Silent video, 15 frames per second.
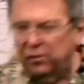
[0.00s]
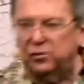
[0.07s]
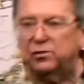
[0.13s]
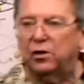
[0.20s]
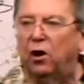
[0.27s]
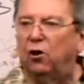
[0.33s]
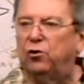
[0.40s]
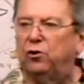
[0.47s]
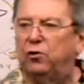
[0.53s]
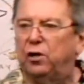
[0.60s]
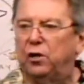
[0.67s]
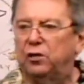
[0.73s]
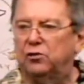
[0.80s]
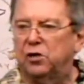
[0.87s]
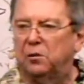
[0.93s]
and said, "All you
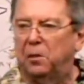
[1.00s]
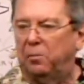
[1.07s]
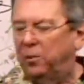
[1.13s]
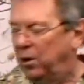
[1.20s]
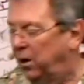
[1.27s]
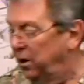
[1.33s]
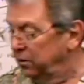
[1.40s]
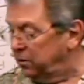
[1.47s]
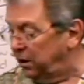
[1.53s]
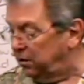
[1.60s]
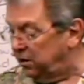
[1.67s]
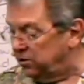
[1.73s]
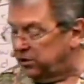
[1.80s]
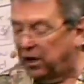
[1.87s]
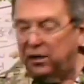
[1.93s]
deacons come up here, take
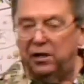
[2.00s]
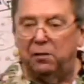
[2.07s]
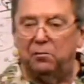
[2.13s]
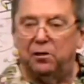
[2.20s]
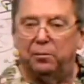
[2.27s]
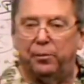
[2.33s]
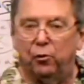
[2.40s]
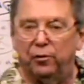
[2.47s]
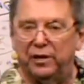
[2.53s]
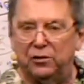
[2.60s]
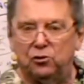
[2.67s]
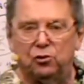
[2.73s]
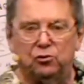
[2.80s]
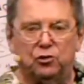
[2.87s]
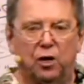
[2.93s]
these out and give them to the poor.
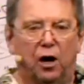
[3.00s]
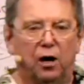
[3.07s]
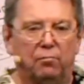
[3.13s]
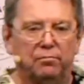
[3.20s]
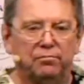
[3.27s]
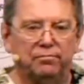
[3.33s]
That's your job.